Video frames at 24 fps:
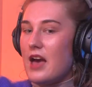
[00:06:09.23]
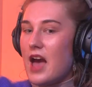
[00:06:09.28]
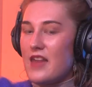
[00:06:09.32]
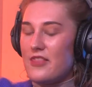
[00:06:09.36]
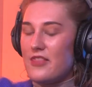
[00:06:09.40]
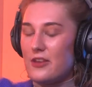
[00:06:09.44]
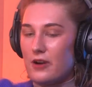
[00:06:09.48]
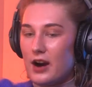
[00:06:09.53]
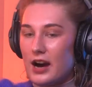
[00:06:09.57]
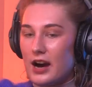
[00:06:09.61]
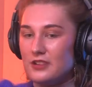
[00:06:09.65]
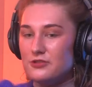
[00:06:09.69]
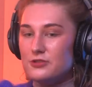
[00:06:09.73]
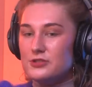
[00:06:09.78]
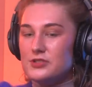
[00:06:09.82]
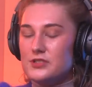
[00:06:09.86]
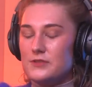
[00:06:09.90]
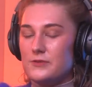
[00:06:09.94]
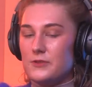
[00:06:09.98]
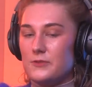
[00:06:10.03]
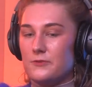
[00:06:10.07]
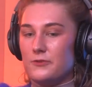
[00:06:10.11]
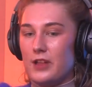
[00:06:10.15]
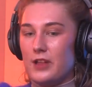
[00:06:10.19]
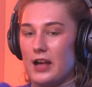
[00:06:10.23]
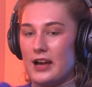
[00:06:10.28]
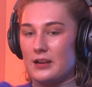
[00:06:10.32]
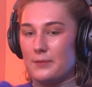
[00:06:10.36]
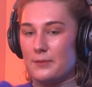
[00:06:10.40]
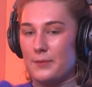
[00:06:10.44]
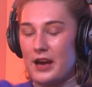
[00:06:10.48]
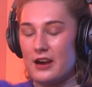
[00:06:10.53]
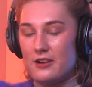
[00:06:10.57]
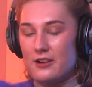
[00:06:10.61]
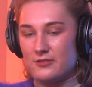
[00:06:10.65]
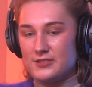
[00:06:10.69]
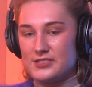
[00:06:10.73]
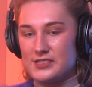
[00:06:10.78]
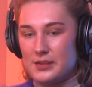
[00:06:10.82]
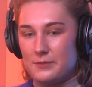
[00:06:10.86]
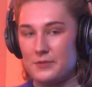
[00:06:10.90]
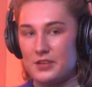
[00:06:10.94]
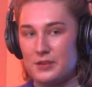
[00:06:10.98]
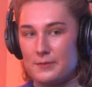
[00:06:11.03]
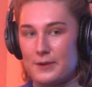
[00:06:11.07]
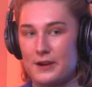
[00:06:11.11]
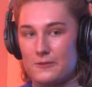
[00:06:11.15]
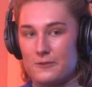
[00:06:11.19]
And there were hundreds of them flying about. And it was
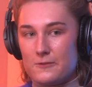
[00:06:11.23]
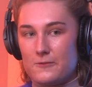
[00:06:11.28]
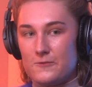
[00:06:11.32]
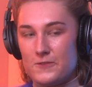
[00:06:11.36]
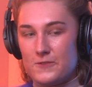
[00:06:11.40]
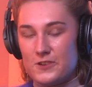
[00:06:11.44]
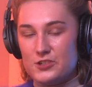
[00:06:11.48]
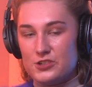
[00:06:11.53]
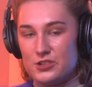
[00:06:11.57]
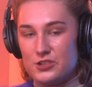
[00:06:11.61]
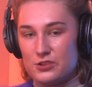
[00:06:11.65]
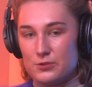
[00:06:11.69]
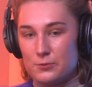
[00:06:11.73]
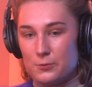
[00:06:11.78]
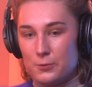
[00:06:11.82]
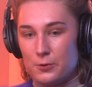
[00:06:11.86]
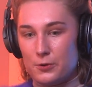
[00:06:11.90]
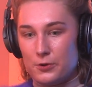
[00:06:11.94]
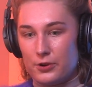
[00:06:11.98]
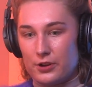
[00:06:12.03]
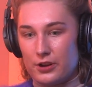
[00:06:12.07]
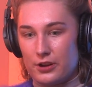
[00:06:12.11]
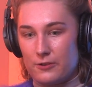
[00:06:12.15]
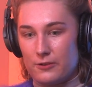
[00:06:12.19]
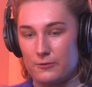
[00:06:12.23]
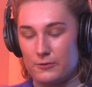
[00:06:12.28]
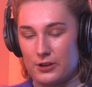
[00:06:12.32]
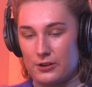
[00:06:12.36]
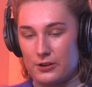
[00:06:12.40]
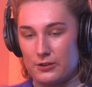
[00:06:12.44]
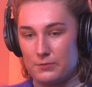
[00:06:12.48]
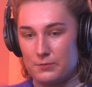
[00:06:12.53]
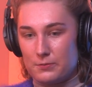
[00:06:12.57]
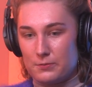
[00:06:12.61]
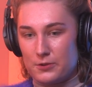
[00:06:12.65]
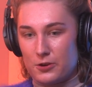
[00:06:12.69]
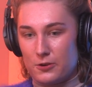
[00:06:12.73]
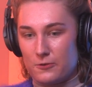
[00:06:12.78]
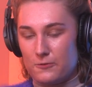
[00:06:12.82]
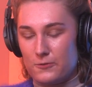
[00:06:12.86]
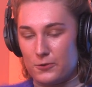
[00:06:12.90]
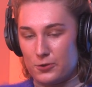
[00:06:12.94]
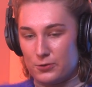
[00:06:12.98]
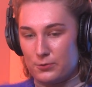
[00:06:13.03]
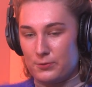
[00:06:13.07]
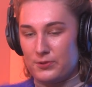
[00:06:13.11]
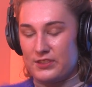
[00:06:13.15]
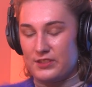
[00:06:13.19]
something about the fish in the water that mm. got
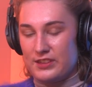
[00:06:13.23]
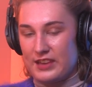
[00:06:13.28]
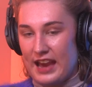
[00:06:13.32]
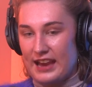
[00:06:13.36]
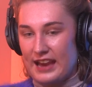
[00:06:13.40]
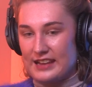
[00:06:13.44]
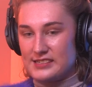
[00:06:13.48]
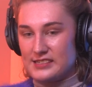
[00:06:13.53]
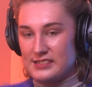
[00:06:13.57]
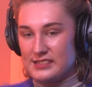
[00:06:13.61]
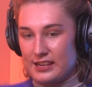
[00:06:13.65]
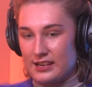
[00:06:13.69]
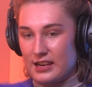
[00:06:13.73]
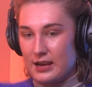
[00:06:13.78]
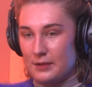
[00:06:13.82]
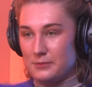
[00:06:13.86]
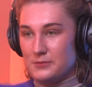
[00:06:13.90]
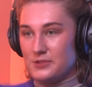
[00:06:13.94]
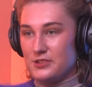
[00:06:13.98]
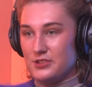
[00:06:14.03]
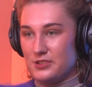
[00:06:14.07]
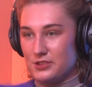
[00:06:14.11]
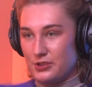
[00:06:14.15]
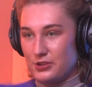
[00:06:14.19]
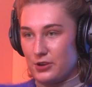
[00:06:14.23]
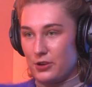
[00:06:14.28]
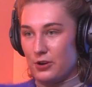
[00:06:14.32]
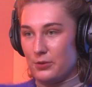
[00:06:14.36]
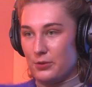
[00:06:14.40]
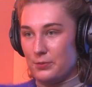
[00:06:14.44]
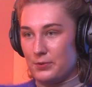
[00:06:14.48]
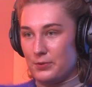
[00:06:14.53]
filled with gas, and they come to the top,